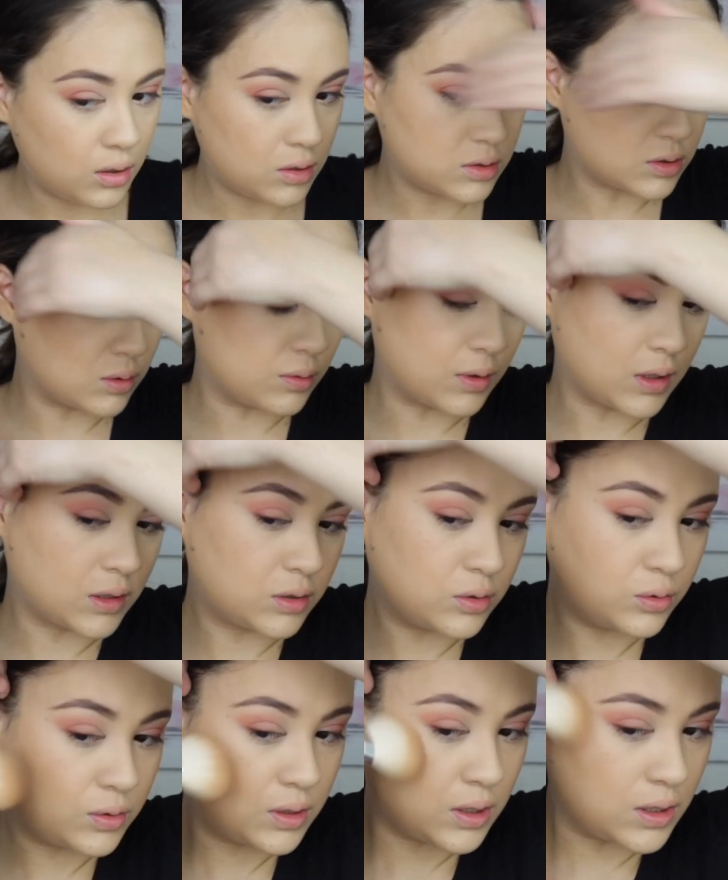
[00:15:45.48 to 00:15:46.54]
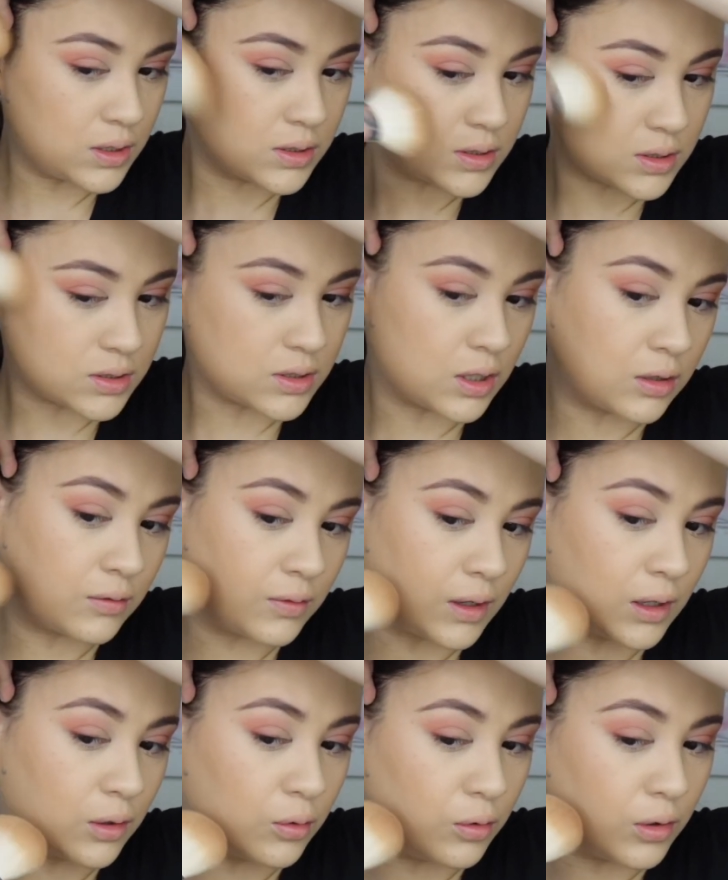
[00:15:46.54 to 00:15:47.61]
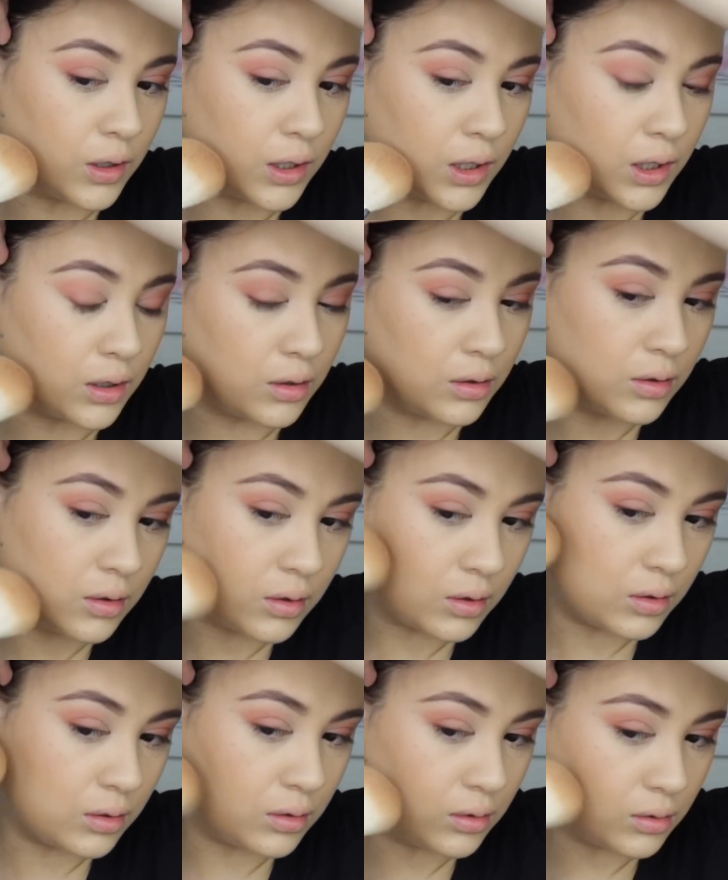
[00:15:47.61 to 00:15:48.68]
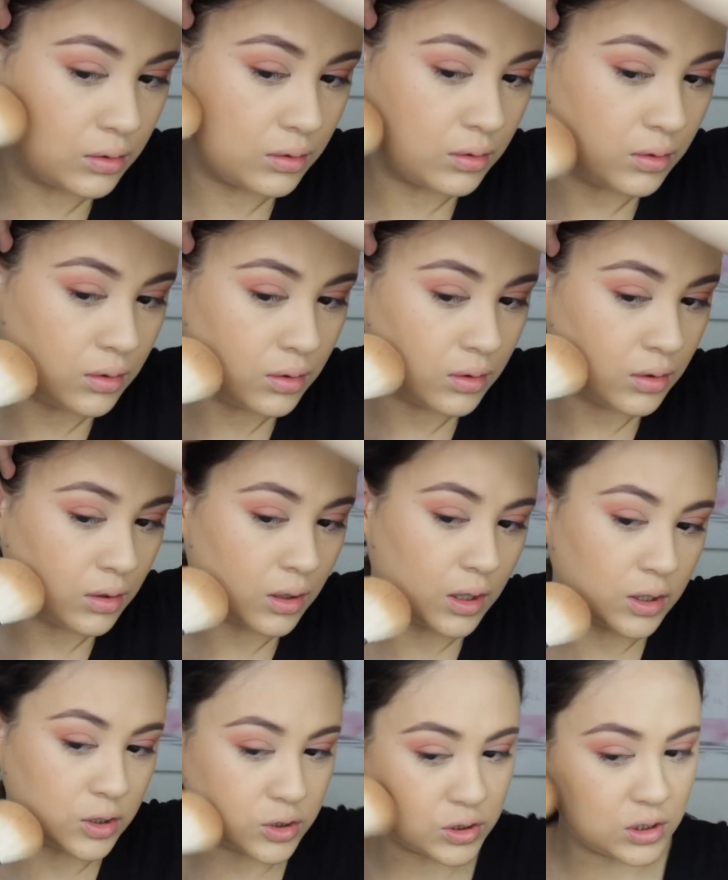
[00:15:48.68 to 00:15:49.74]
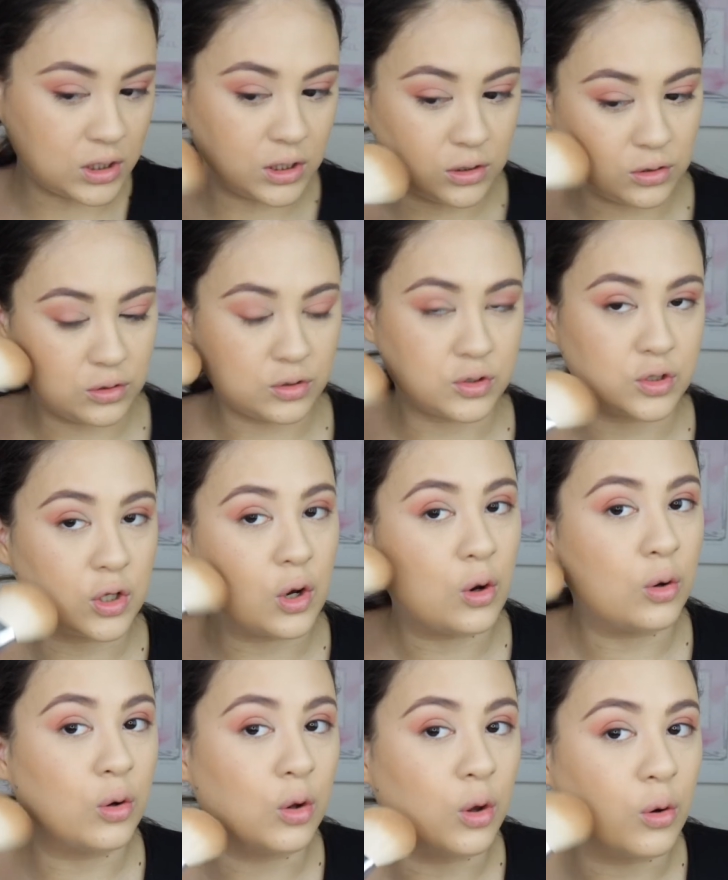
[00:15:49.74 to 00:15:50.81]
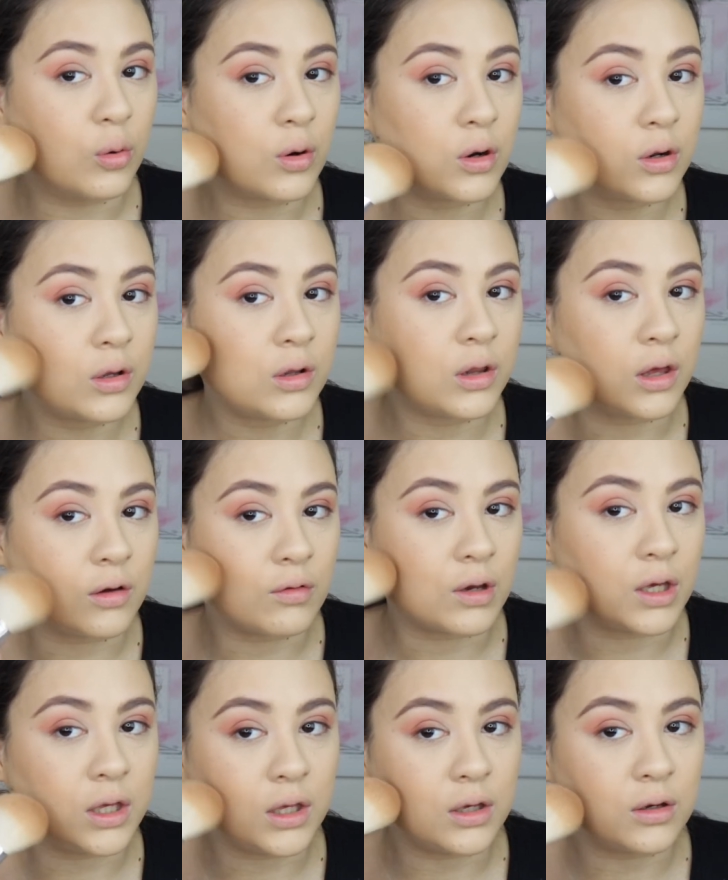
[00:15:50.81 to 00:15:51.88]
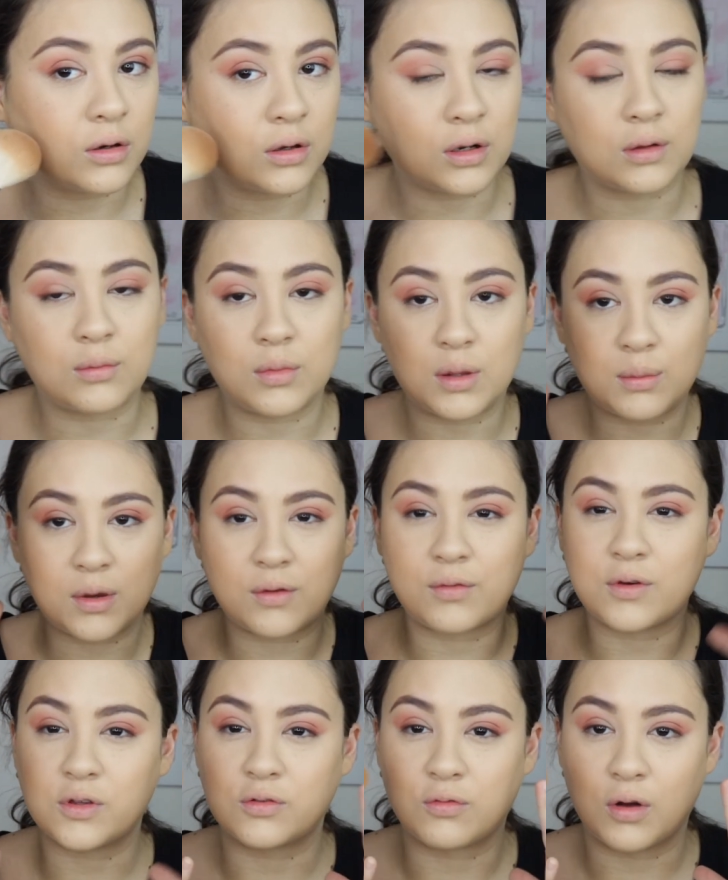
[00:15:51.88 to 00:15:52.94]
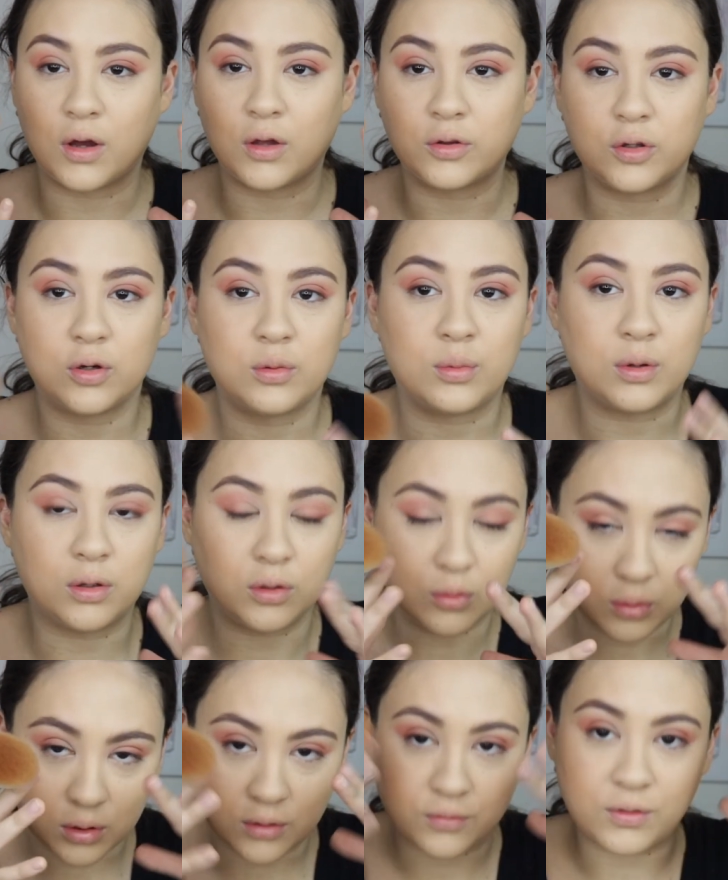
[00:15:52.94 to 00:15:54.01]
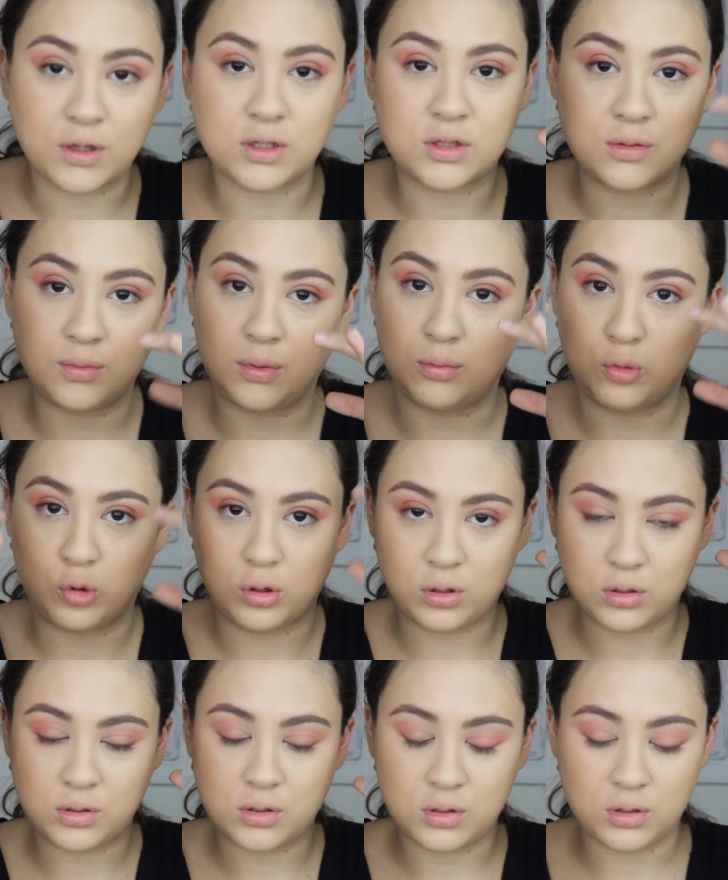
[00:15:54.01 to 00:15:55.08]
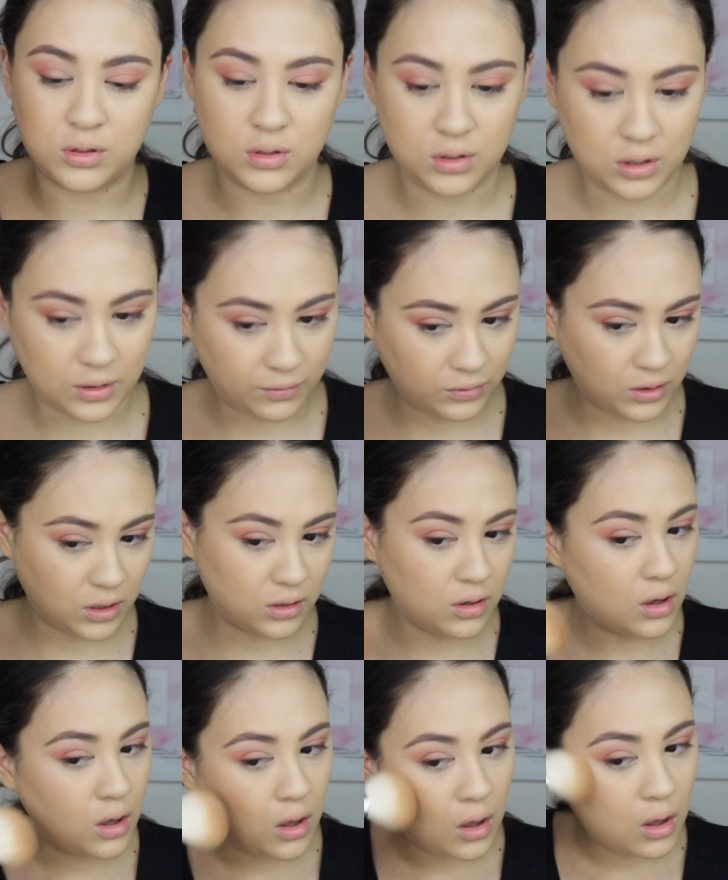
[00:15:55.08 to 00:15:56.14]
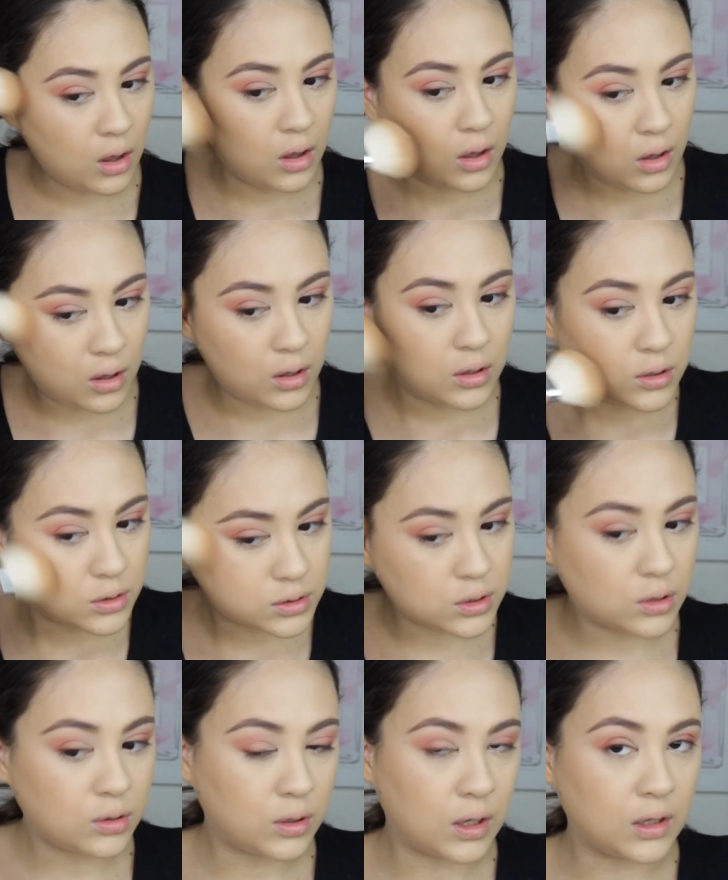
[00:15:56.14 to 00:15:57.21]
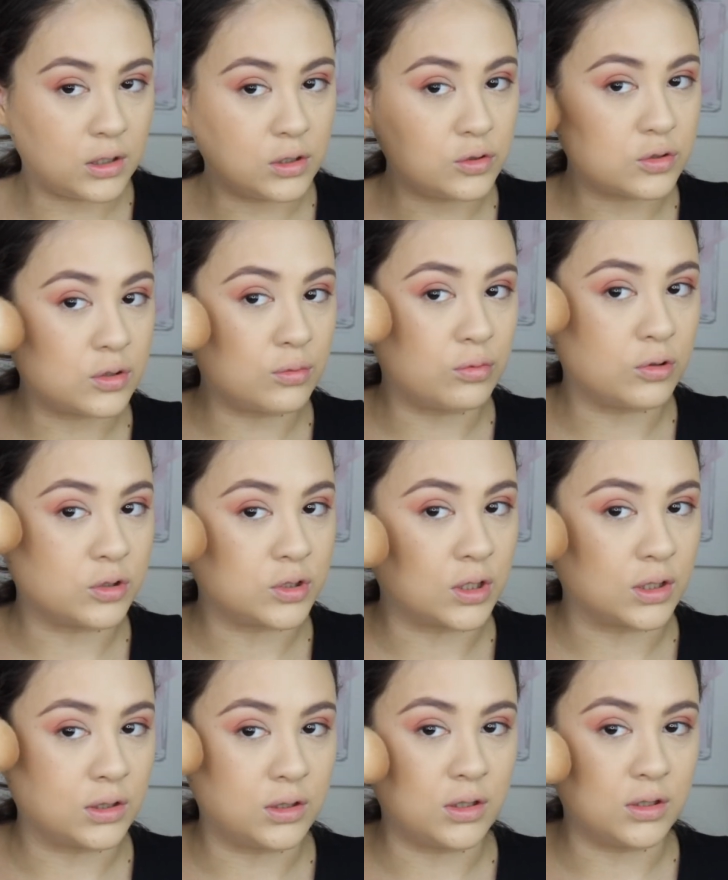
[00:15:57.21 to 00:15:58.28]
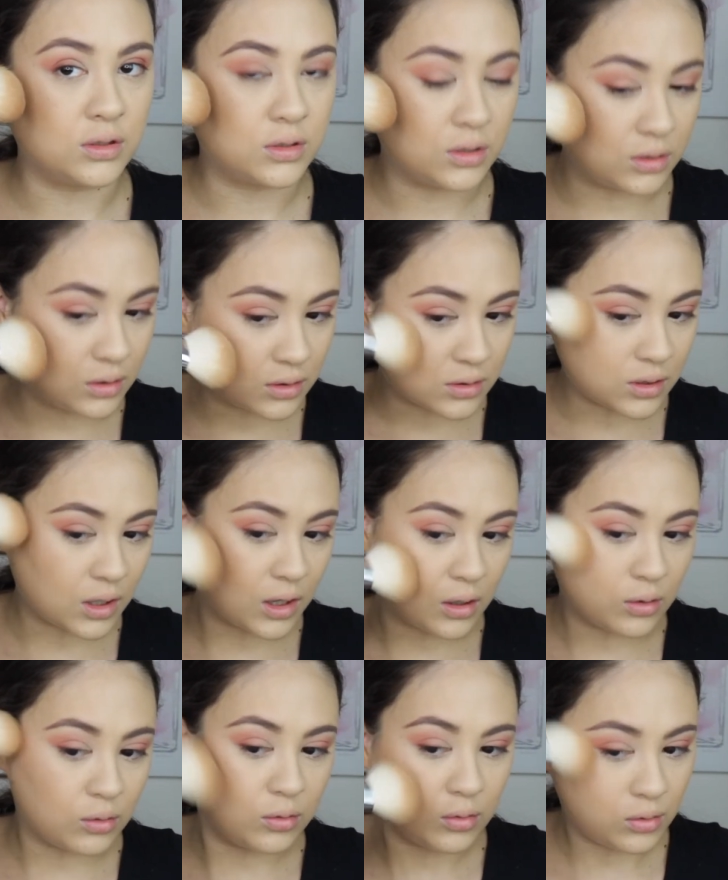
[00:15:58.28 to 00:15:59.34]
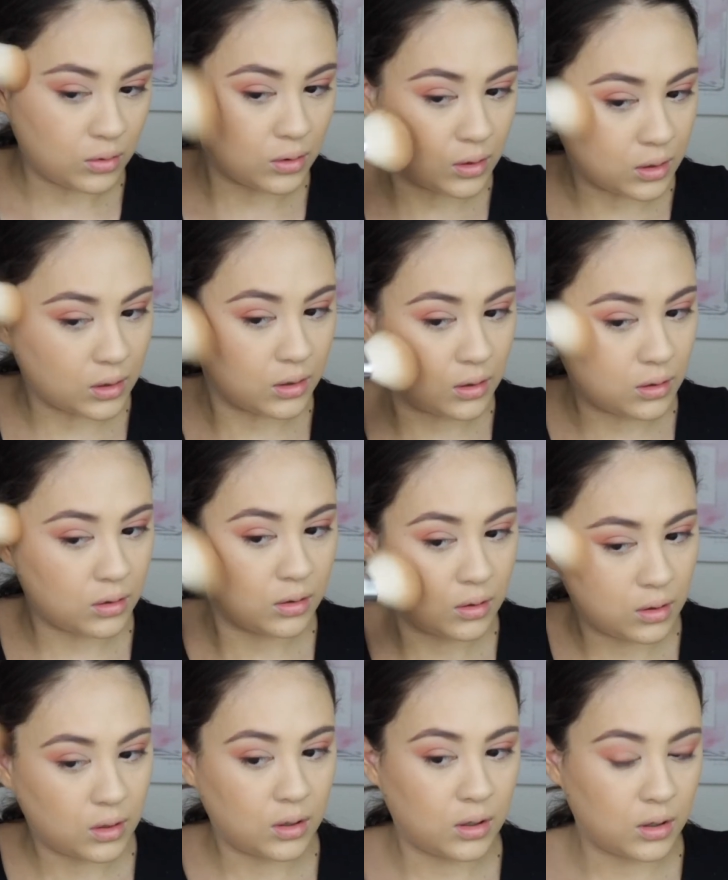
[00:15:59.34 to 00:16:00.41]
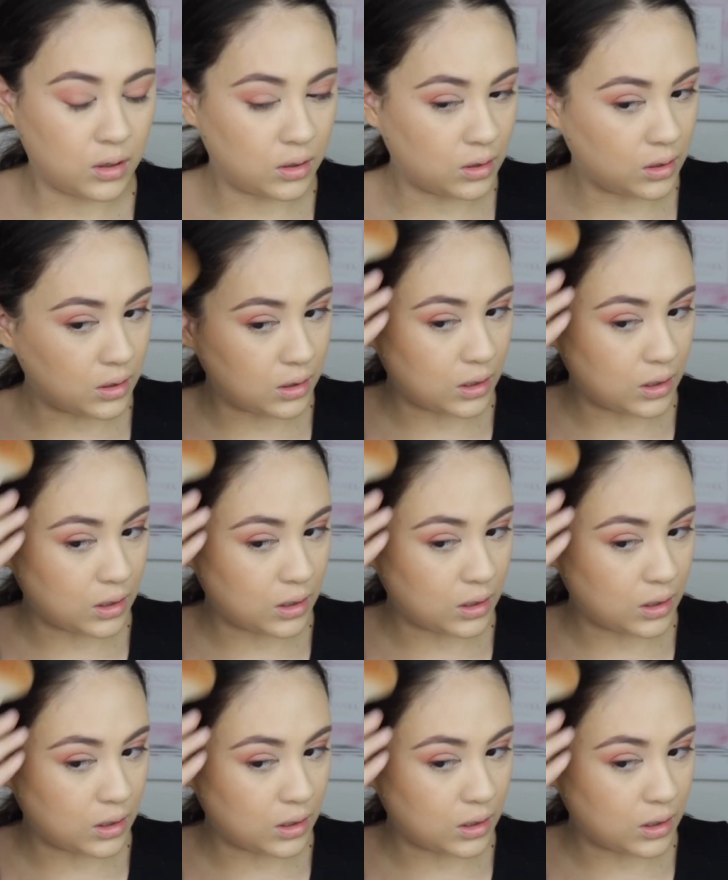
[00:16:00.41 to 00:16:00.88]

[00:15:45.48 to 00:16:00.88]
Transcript: so what I do is instead of like going, I usually used to go lower, like right here, and then make my face rounder, but you want your face to be more lifted. So I use the brush like this in this angle, and